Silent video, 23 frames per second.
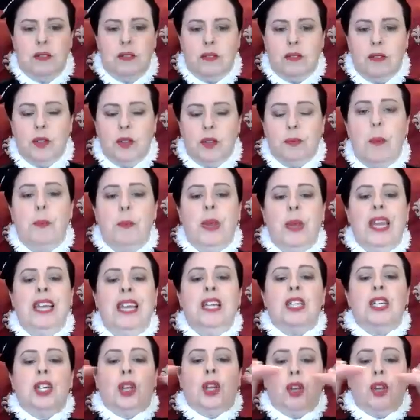appeared to
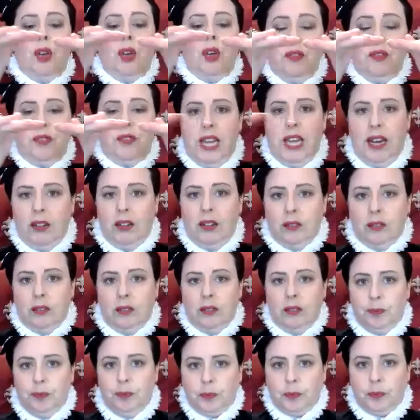curve down
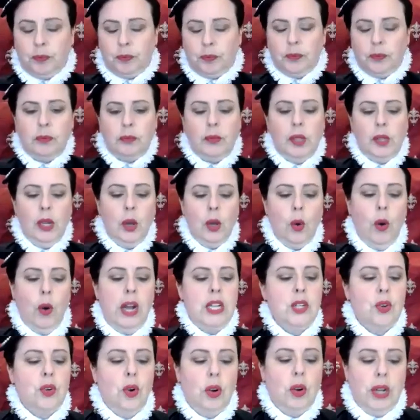quite
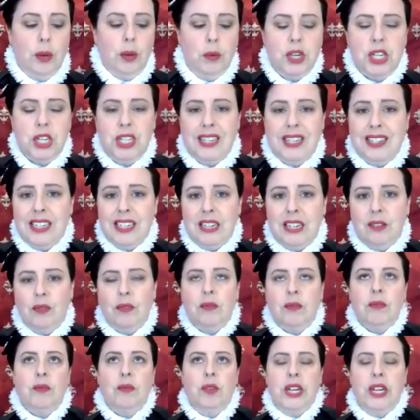strongly, which didn't
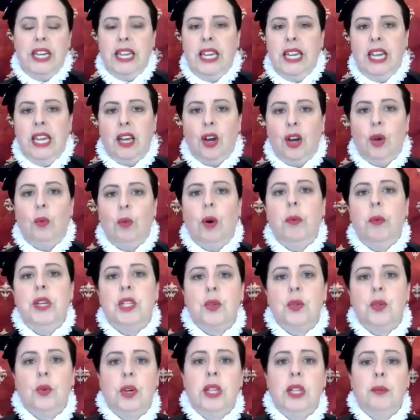really echo what we
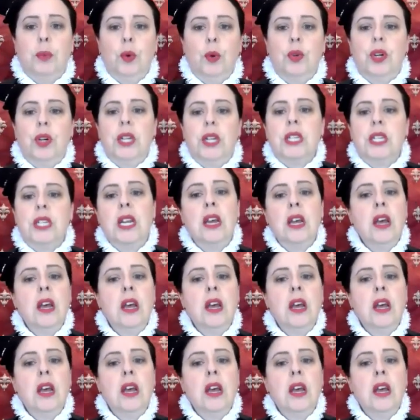saw in the portraits.